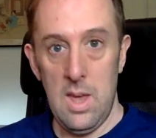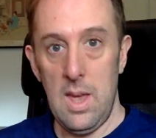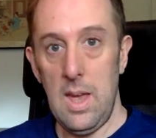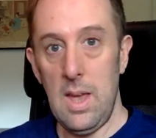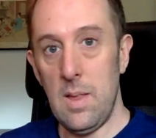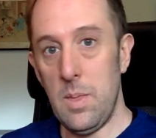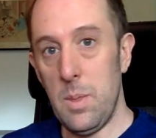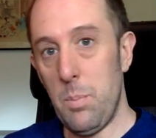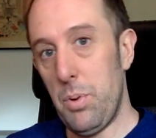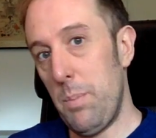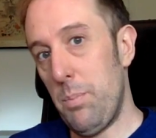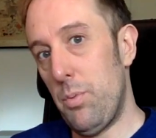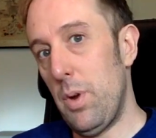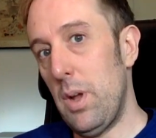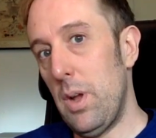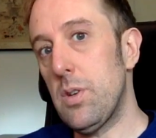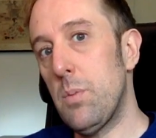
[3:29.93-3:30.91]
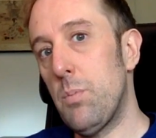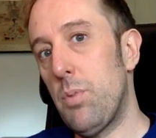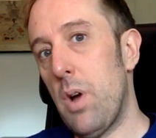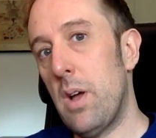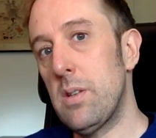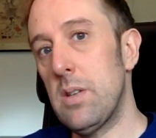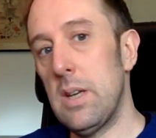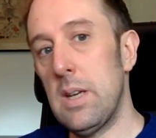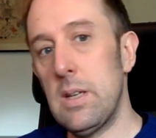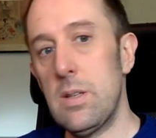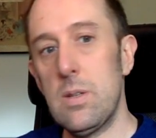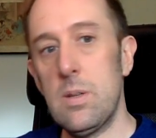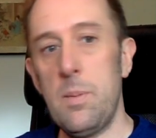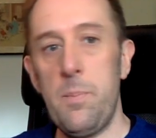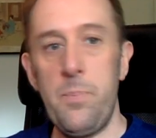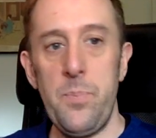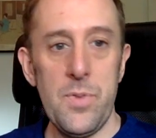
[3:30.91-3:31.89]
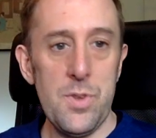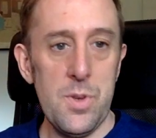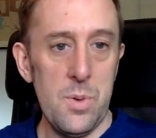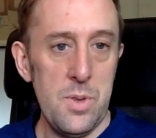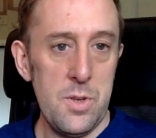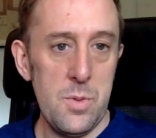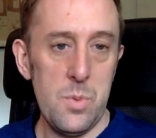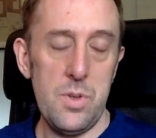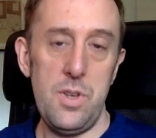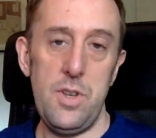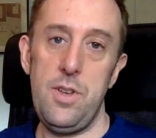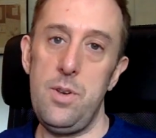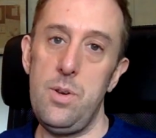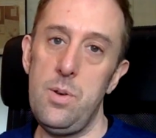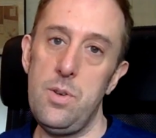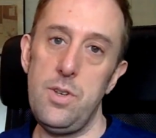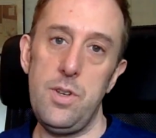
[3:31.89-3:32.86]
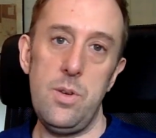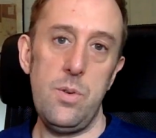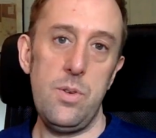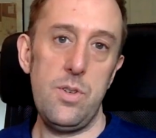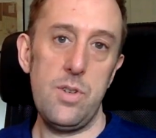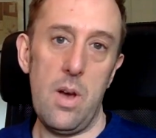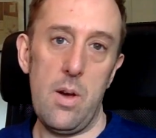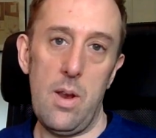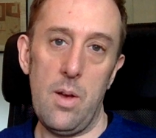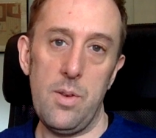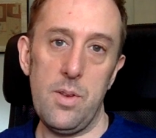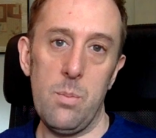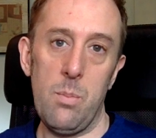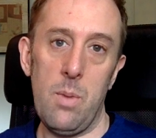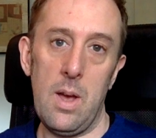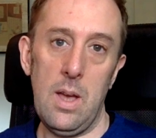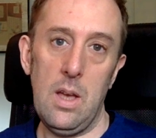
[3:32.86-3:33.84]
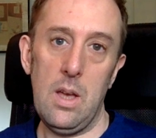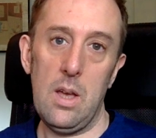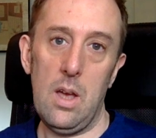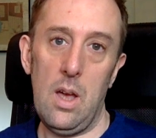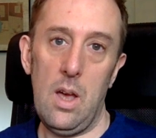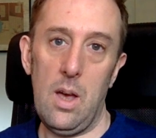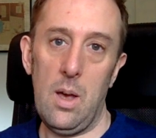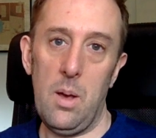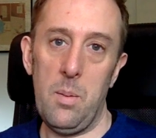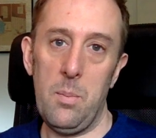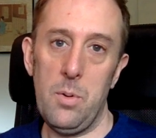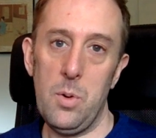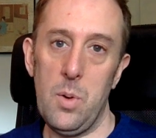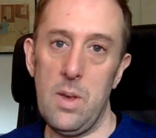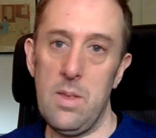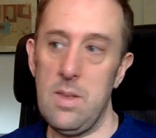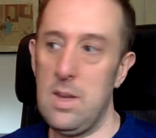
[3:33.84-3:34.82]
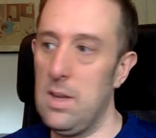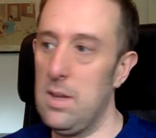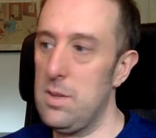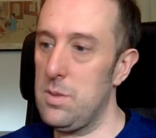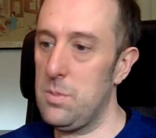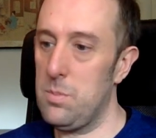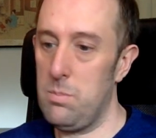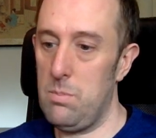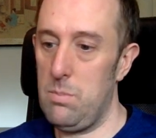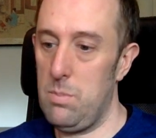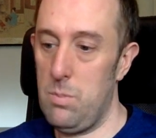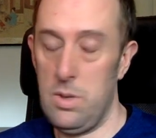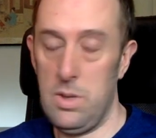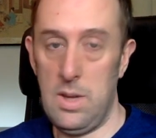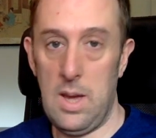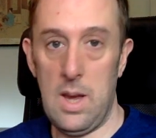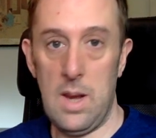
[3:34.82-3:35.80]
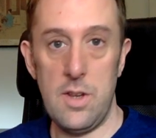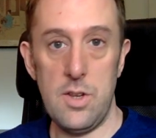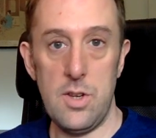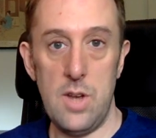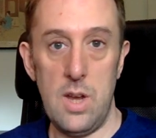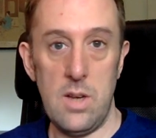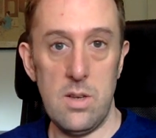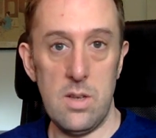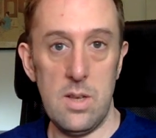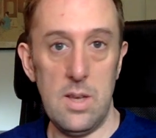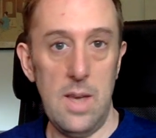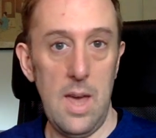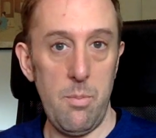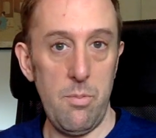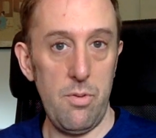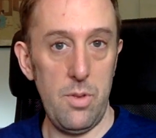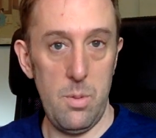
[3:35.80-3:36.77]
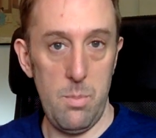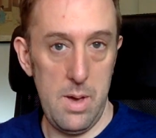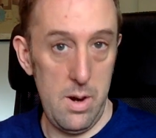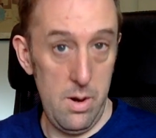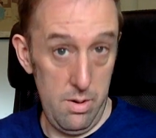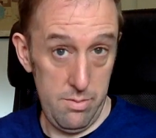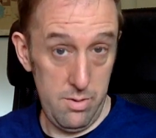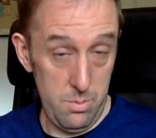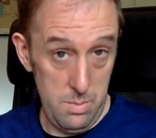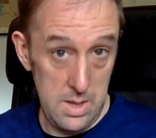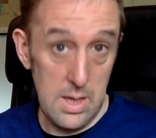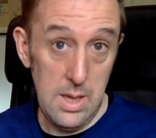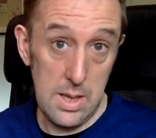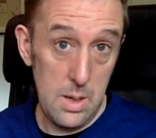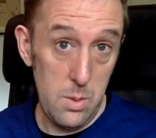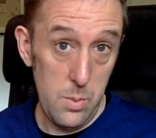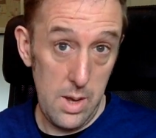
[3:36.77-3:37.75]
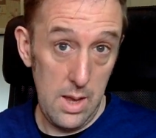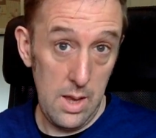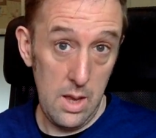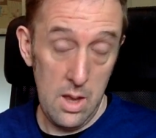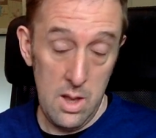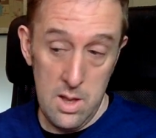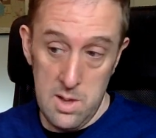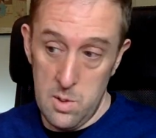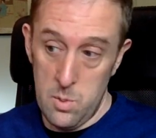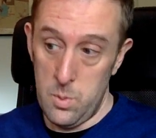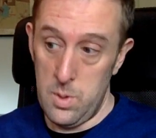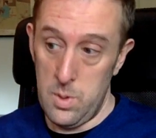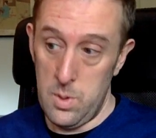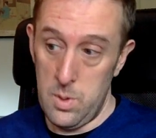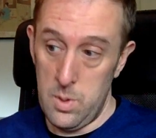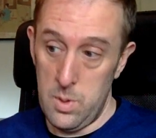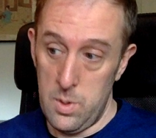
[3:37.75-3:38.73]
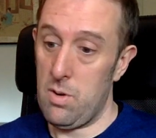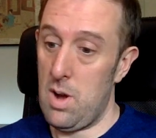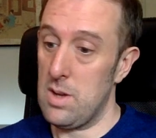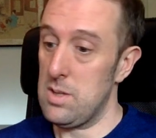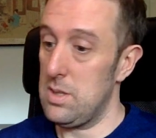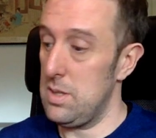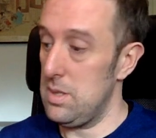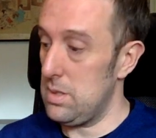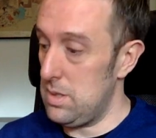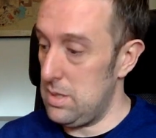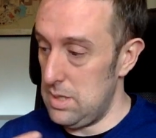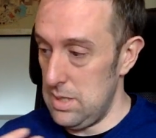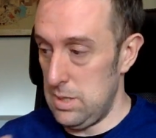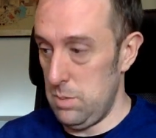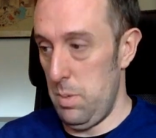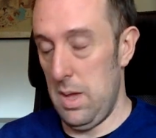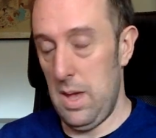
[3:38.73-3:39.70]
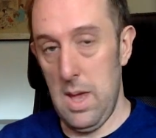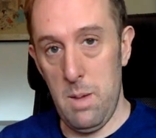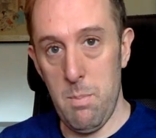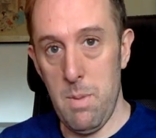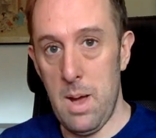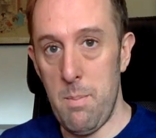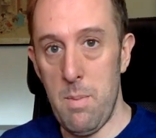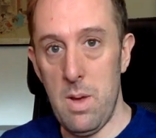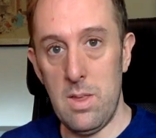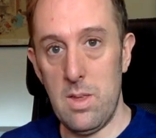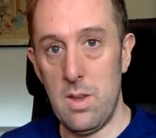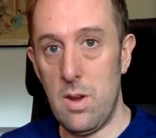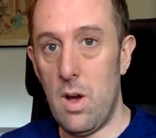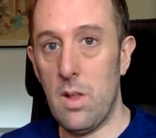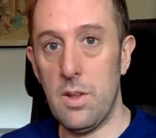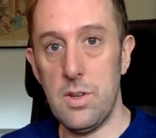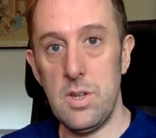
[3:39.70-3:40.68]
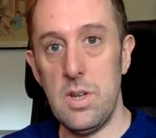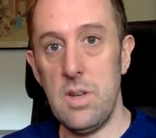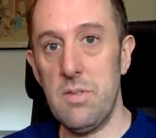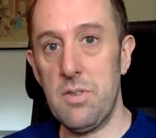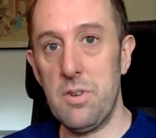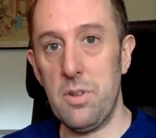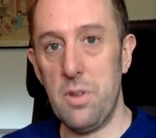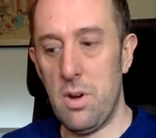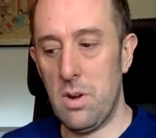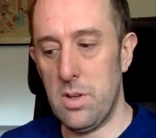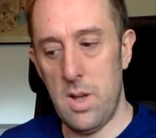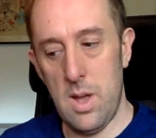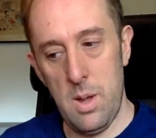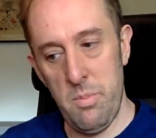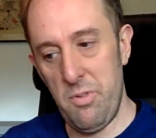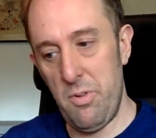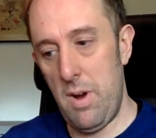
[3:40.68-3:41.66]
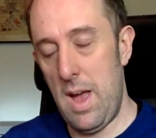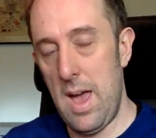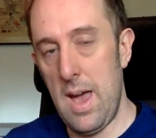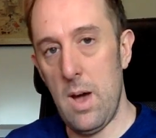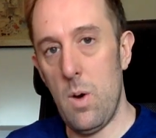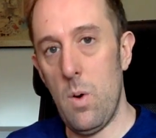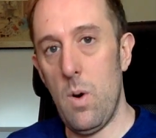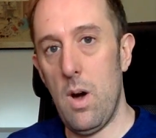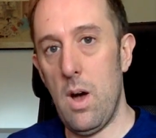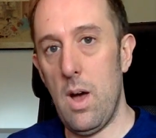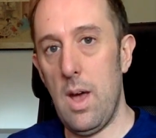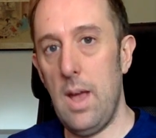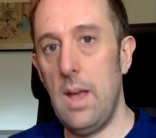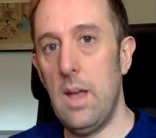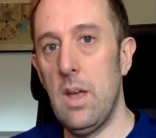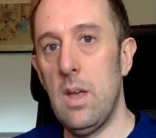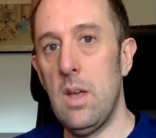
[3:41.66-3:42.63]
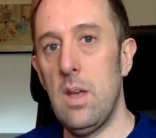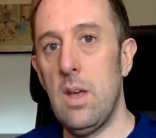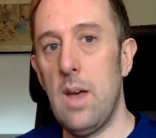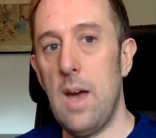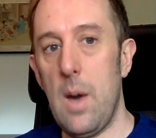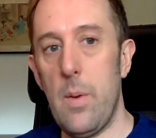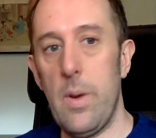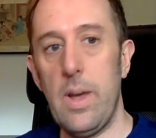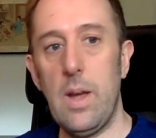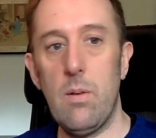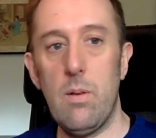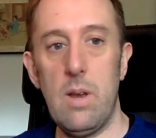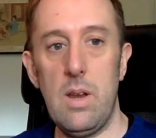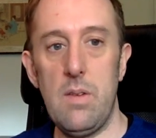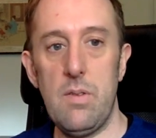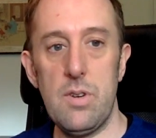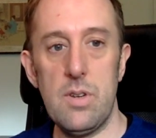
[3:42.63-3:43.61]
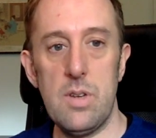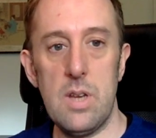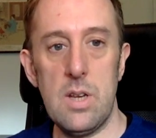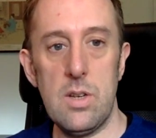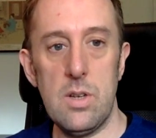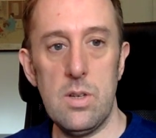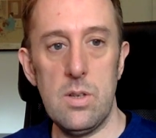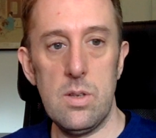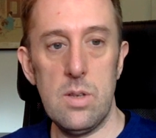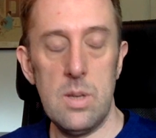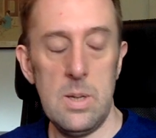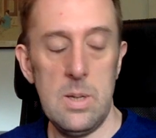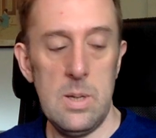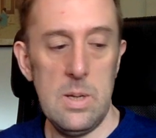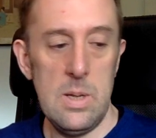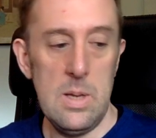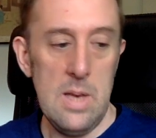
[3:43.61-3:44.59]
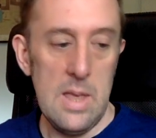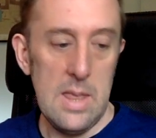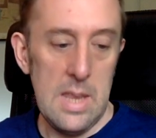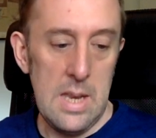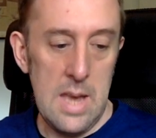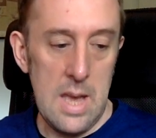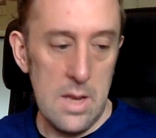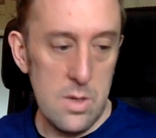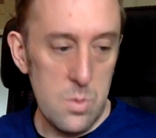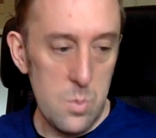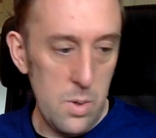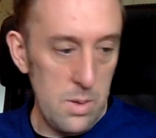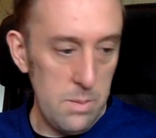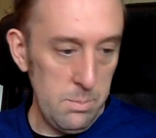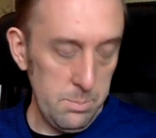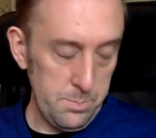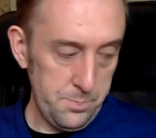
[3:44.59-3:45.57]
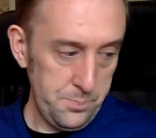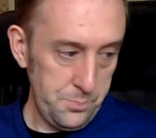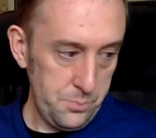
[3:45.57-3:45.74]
in the preparation process. So this was huge shout out to Mike, who I think has really kind of changed the game for the better, for me anyway. When I came across this became my methodology for a long time for how I get ready for sessions. The next one,